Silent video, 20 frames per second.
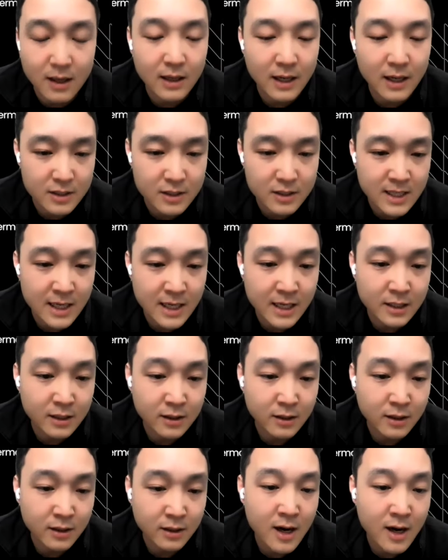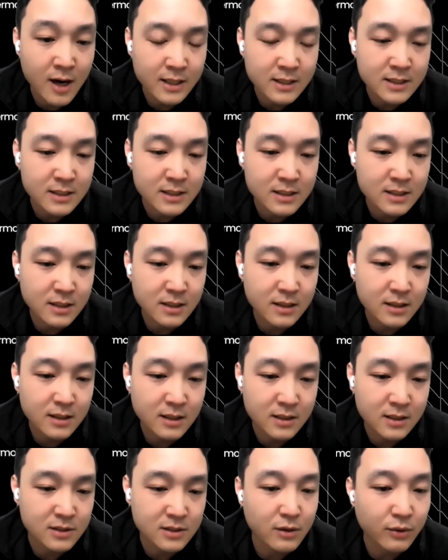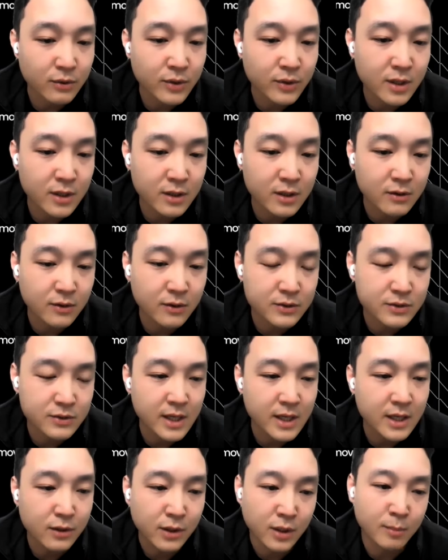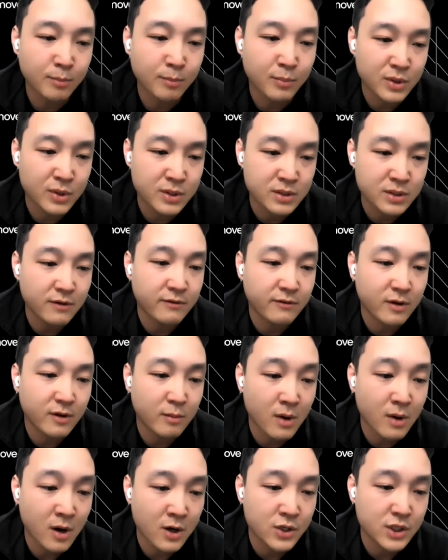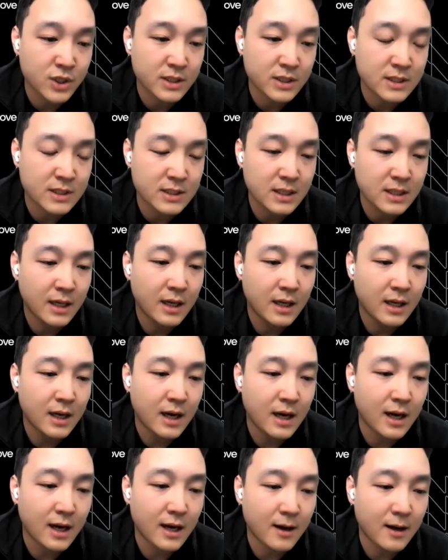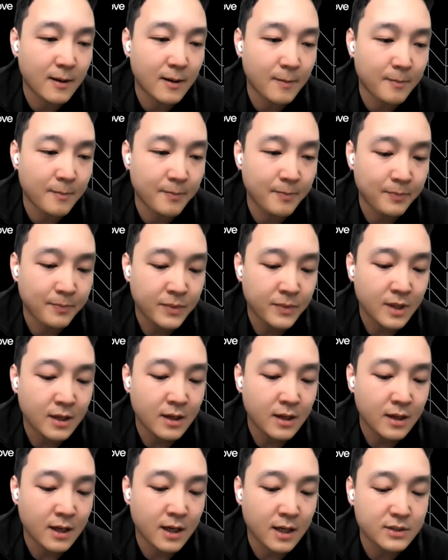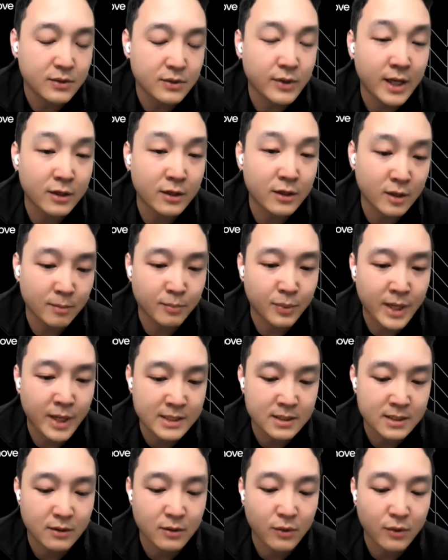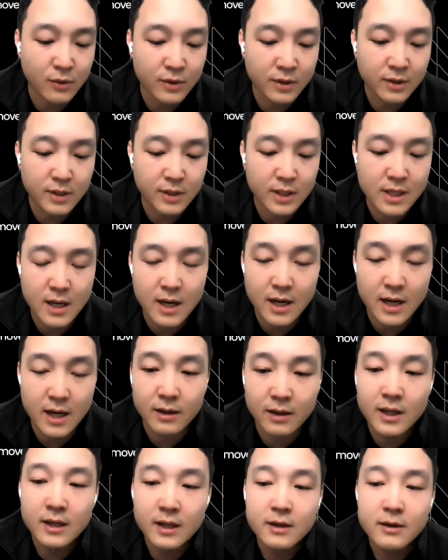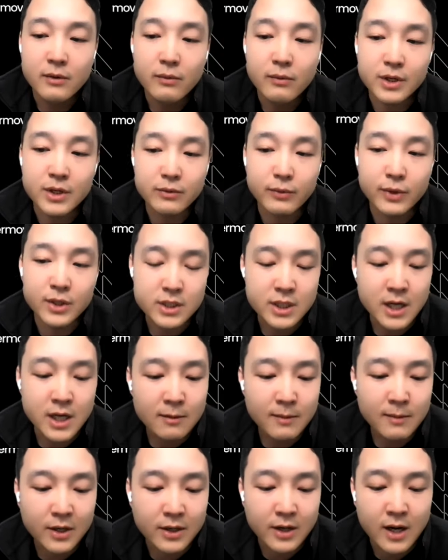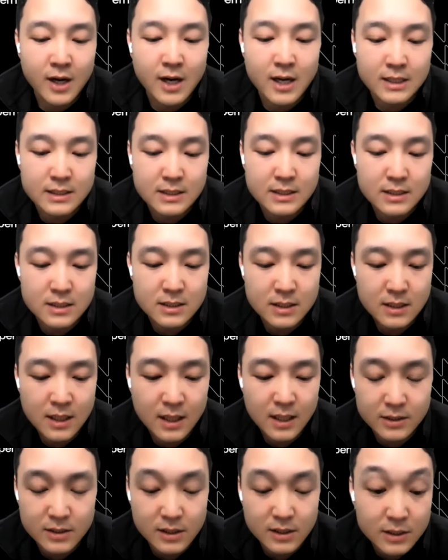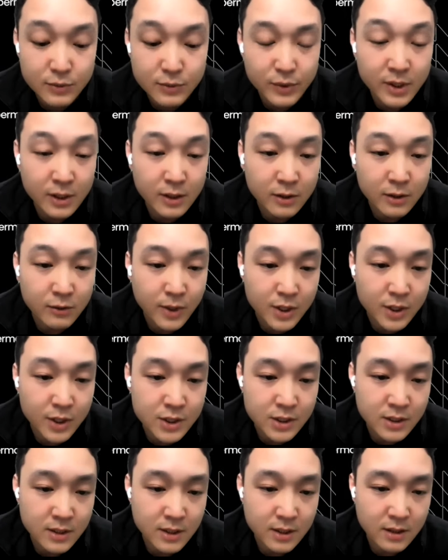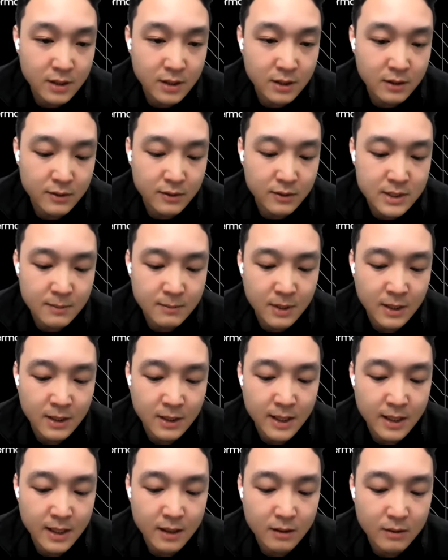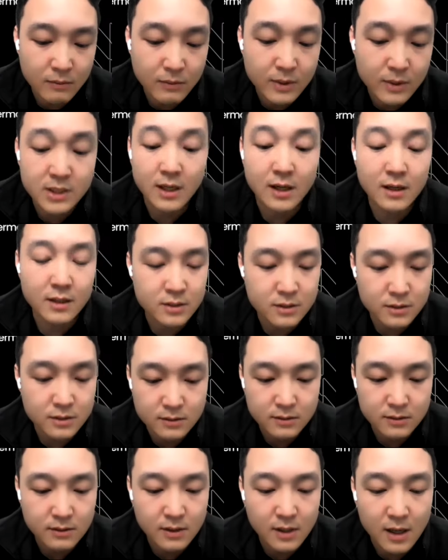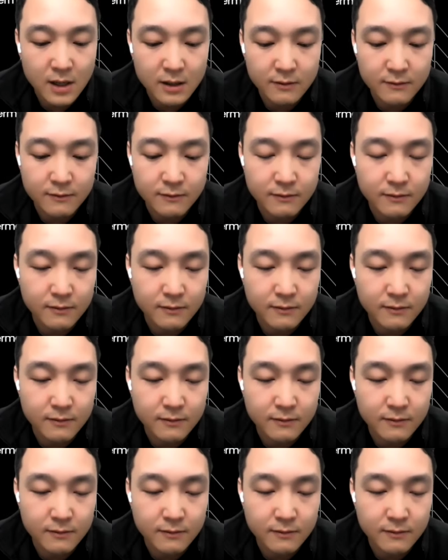understanding your costs is so critical so that you can preserve your margins, so that you can price accordingly. When you talk about costs, it's a really good question. It's something that we talk to a lot of